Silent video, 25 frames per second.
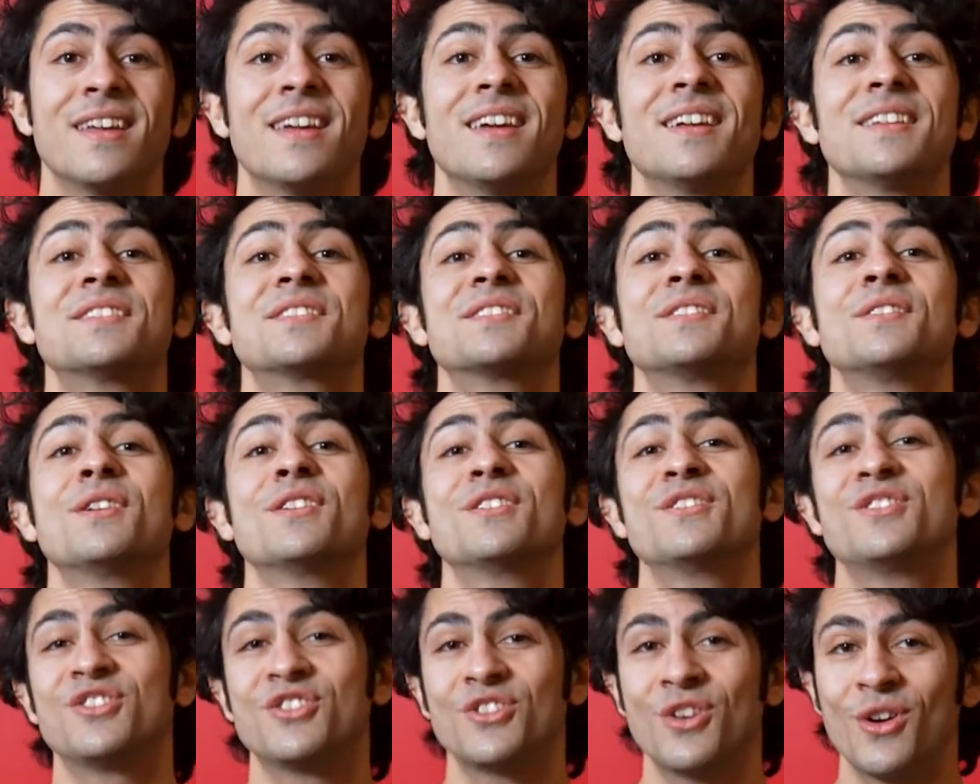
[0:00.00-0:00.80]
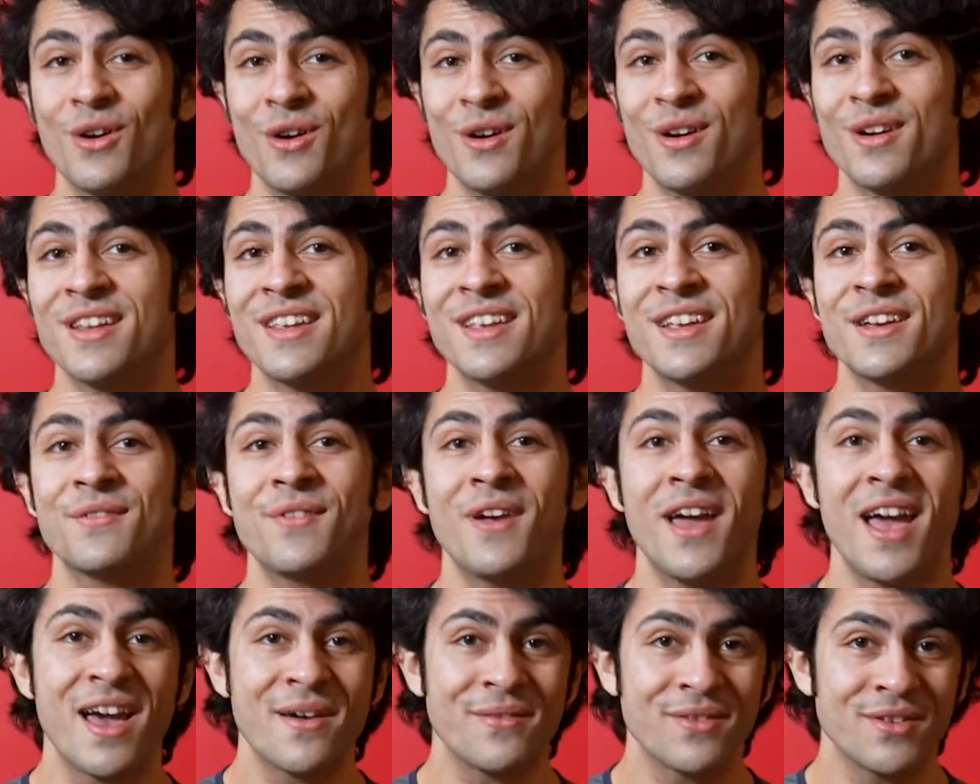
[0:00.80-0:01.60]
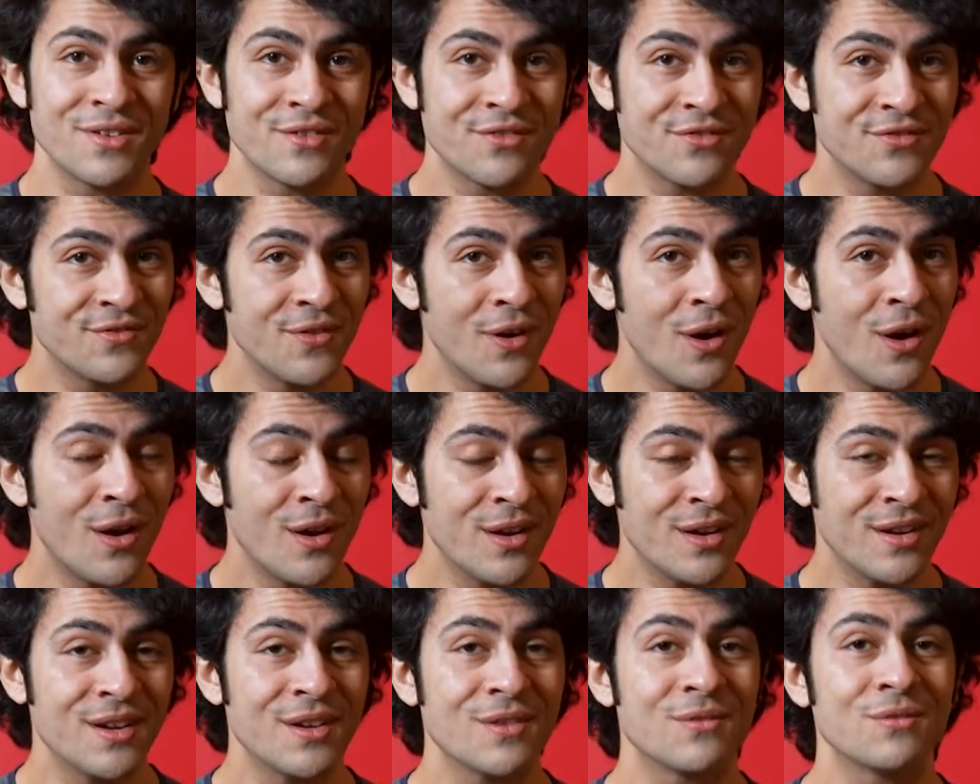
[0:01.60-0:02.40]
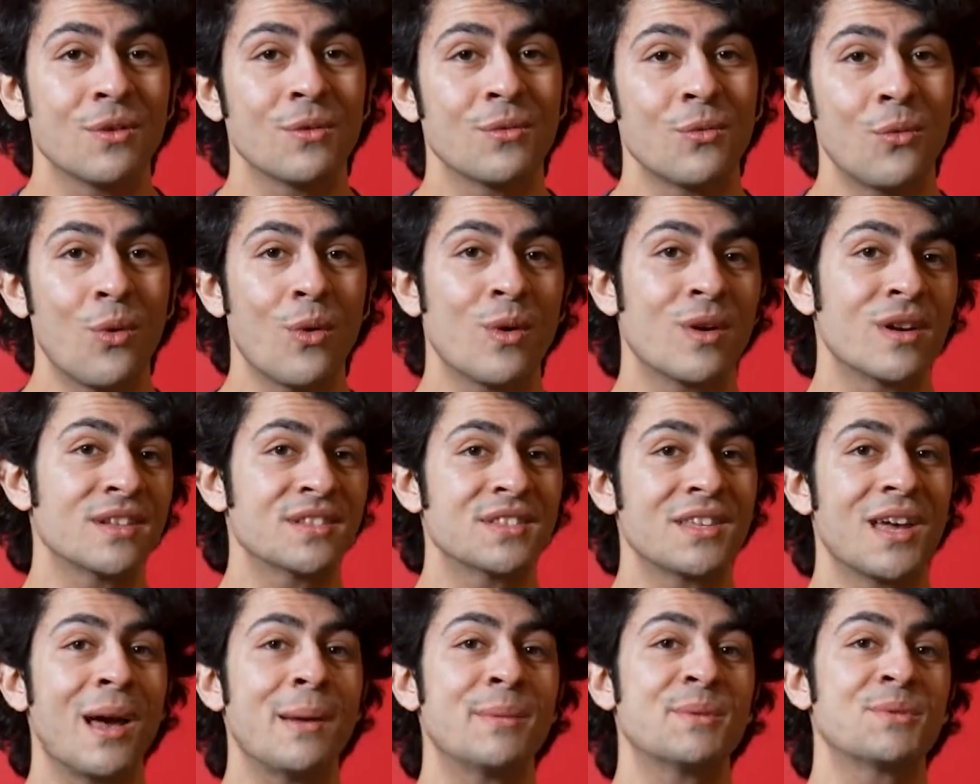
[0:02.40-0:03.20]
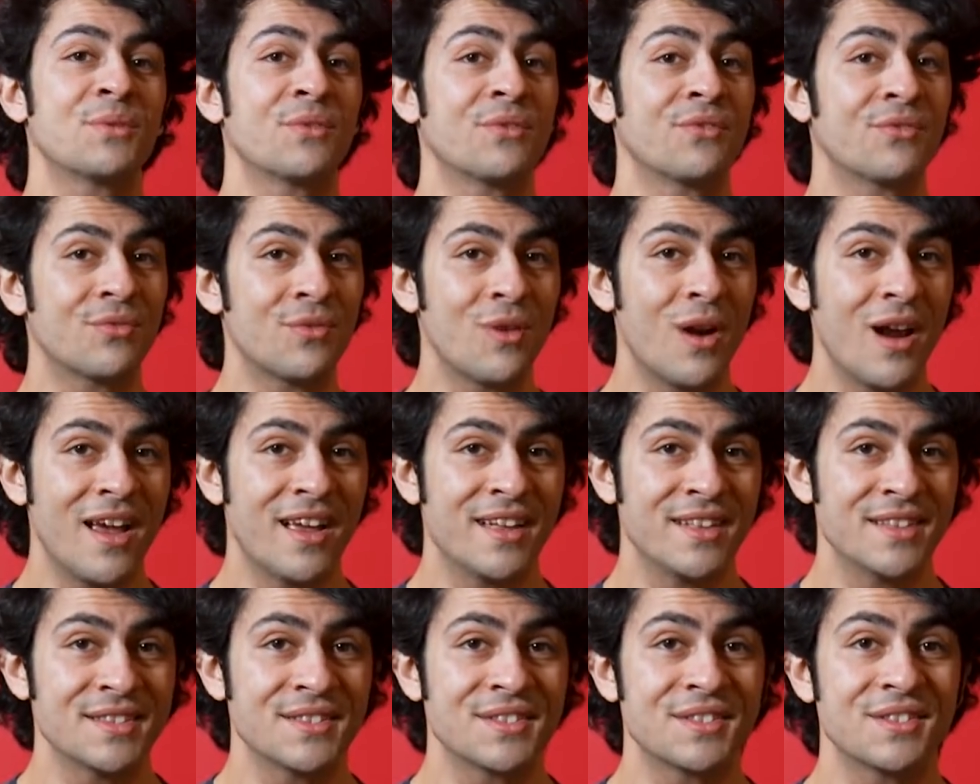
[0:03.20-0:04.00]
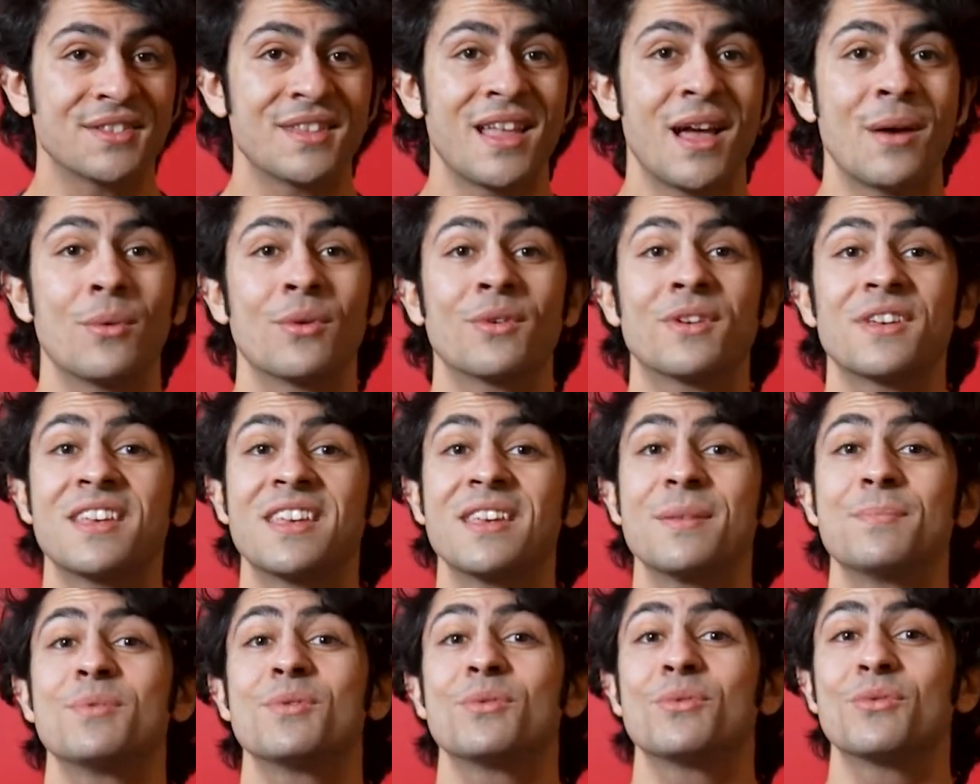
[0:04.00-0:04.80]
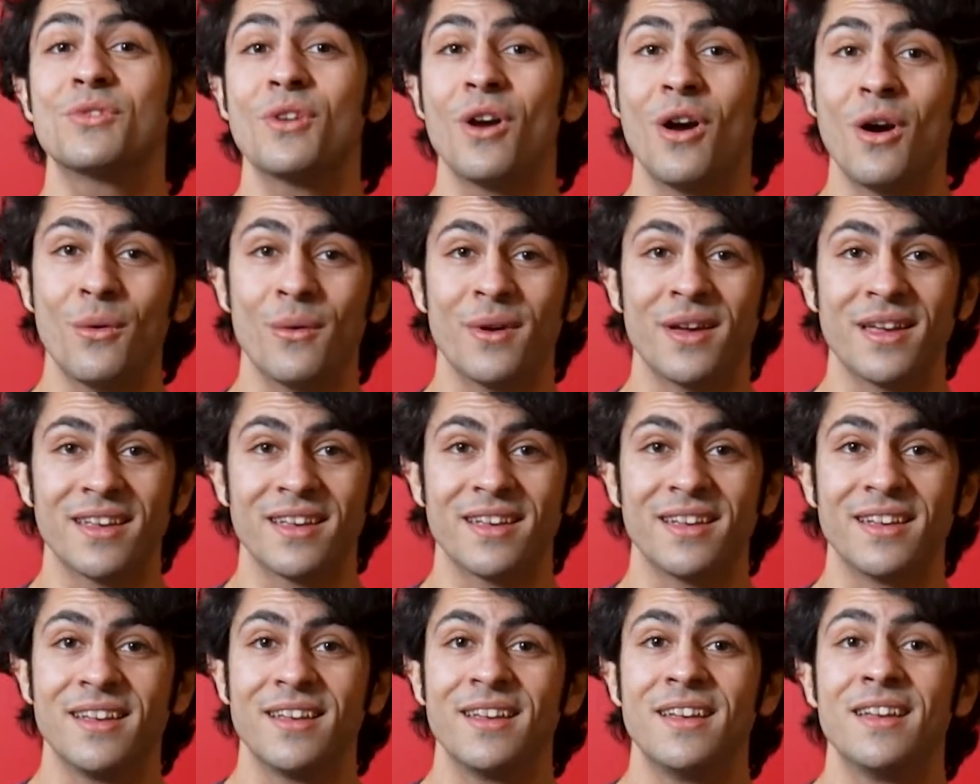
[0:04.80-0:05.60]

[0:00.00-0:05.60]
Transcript: It's the journey of having fun, rewarding times with friends that will keep you going.